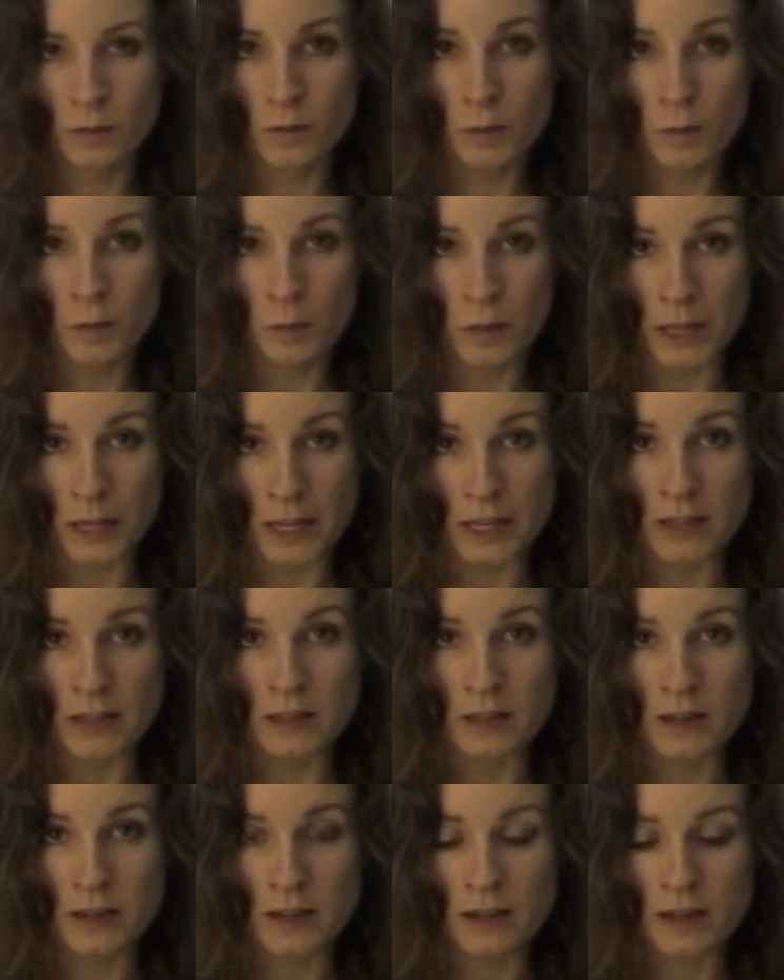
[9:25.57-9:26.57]
"Please."
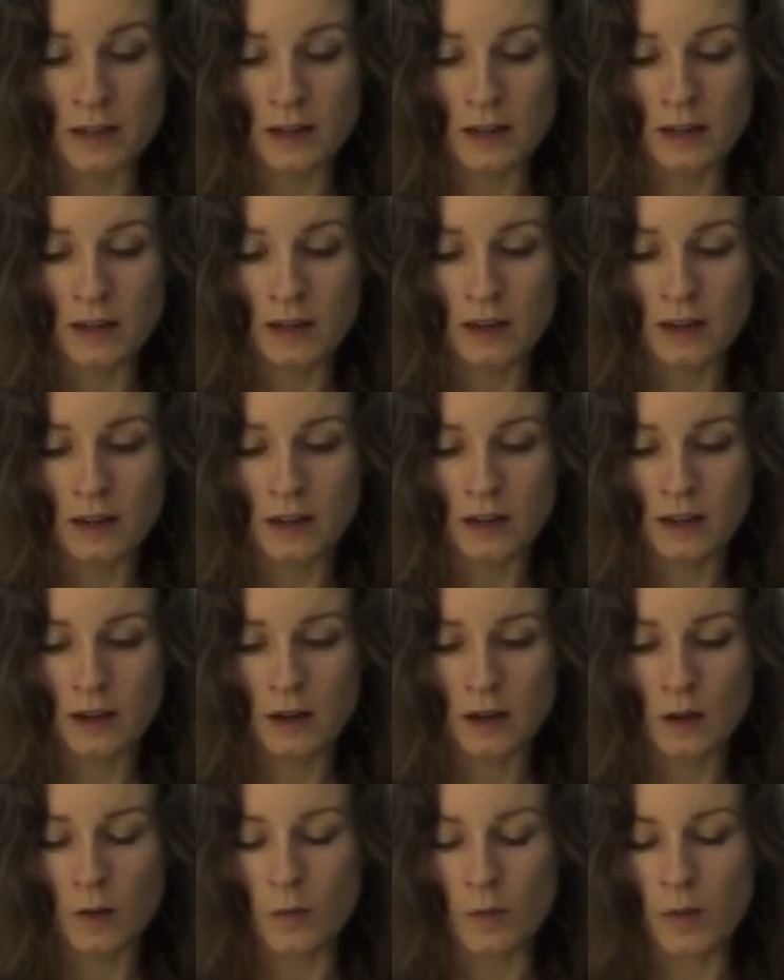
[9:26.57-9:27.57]

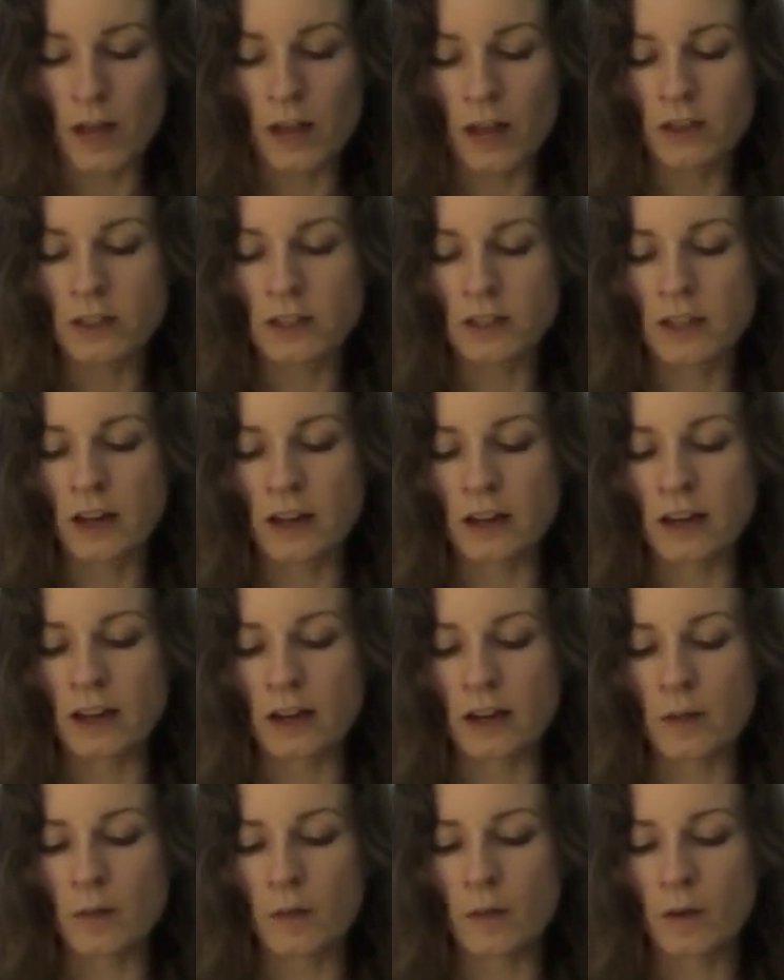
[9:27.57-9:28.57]
Bell studied
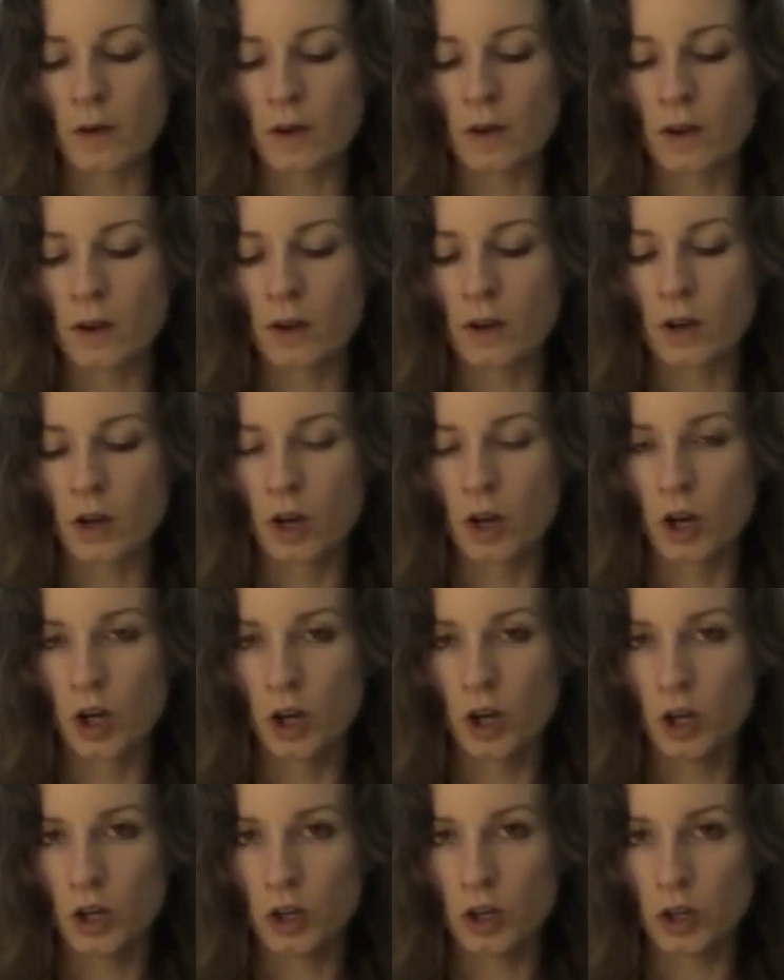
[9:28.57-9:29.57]
him.
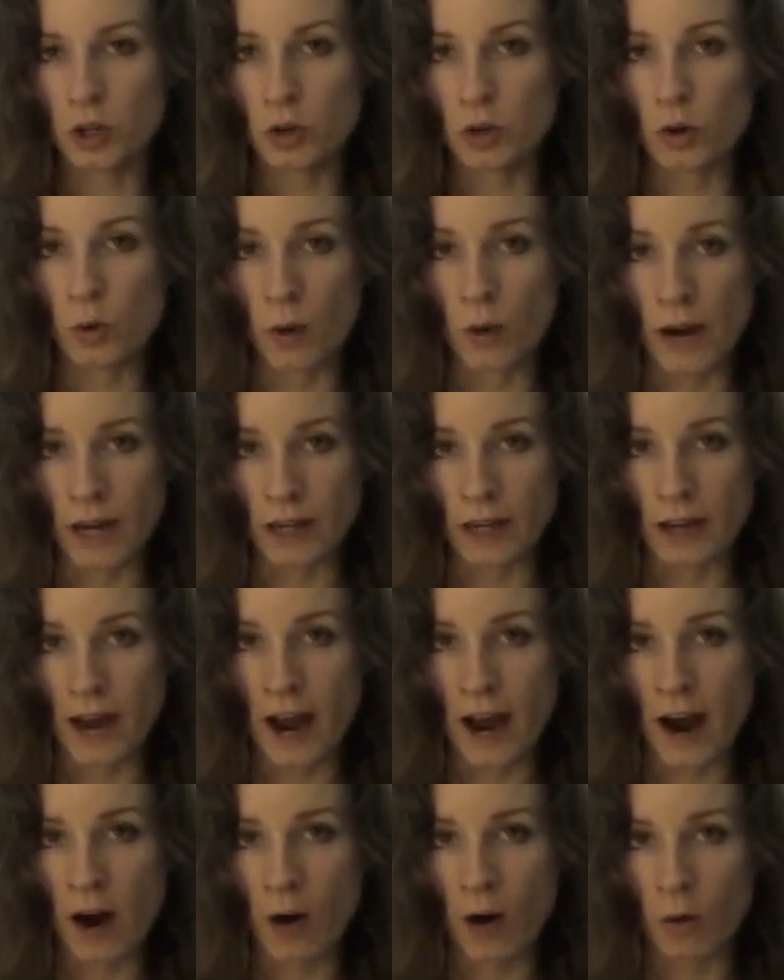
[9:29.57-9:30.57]
"You awake
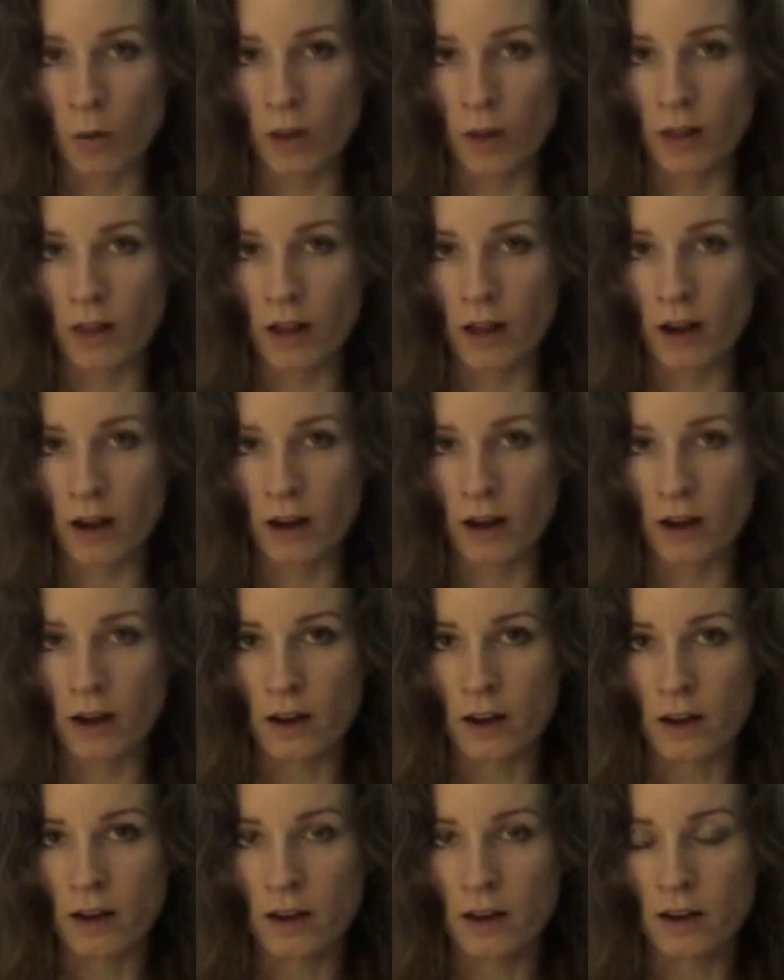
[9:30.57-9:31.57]
now, Whitlock?"
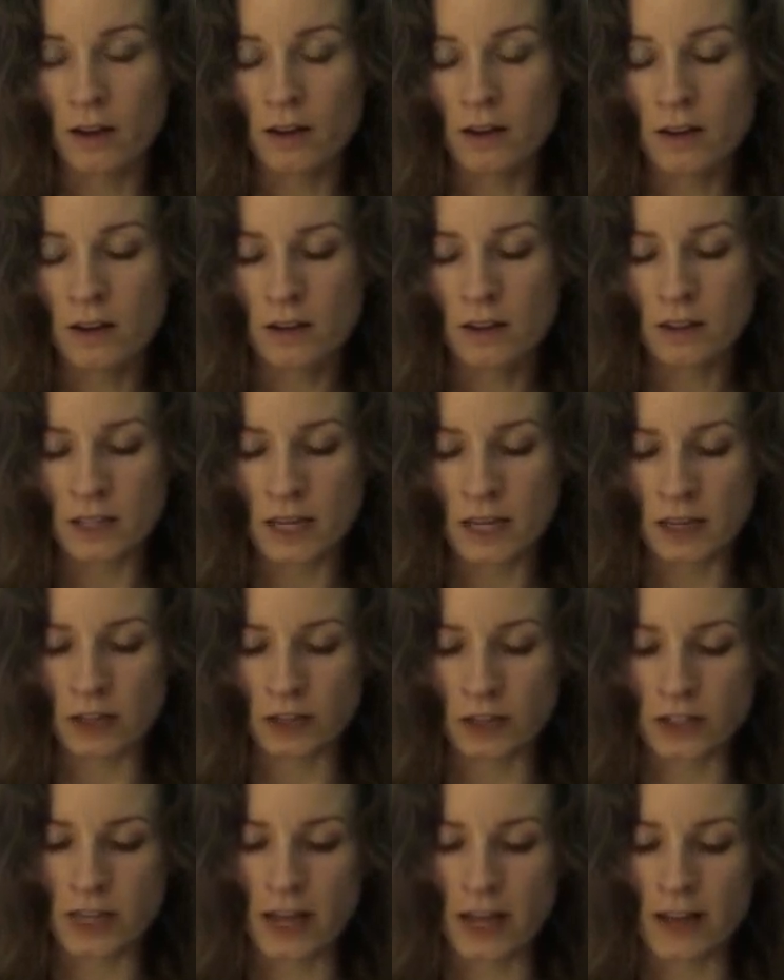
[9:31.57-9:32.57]
Daniel
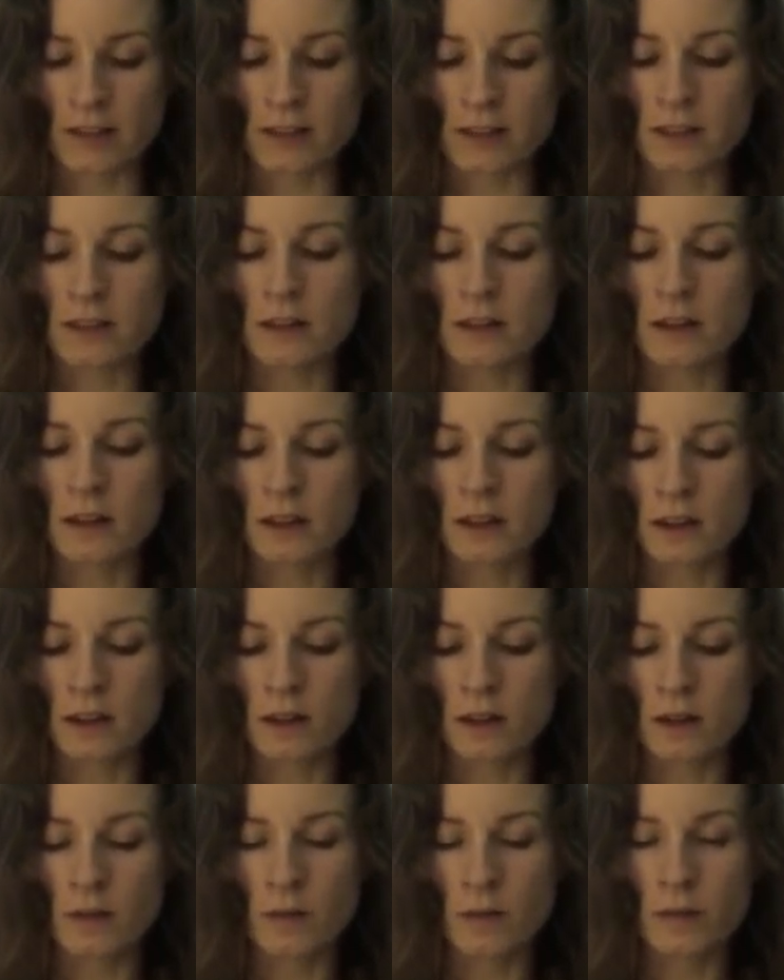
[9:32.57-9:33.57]
tensed.
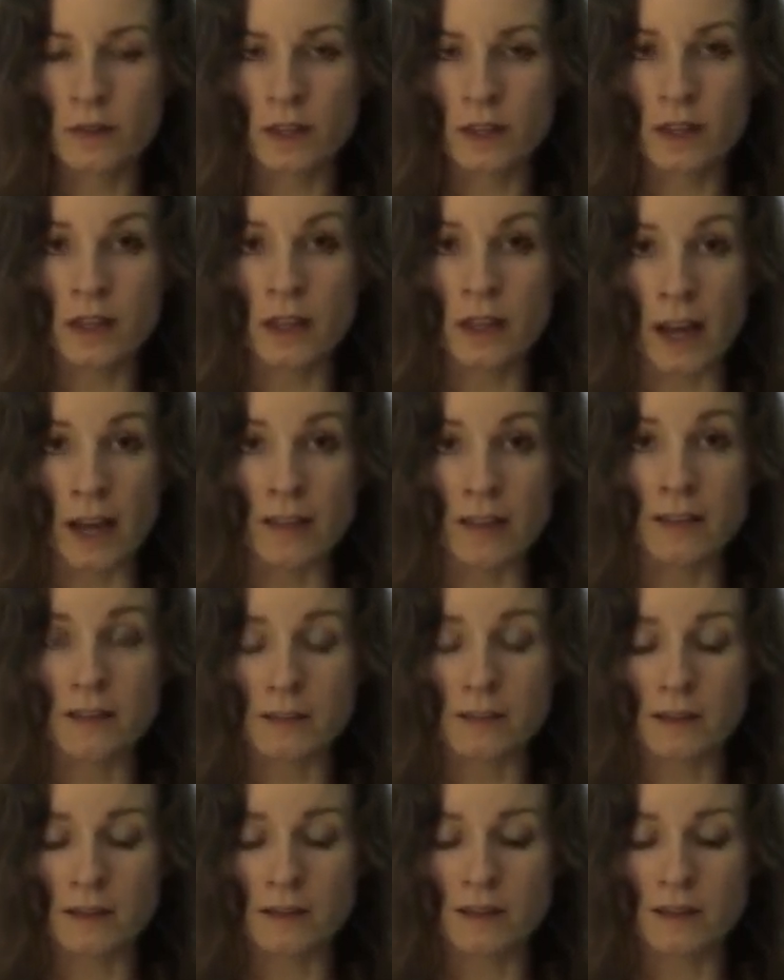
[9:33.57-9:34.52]
"Yes."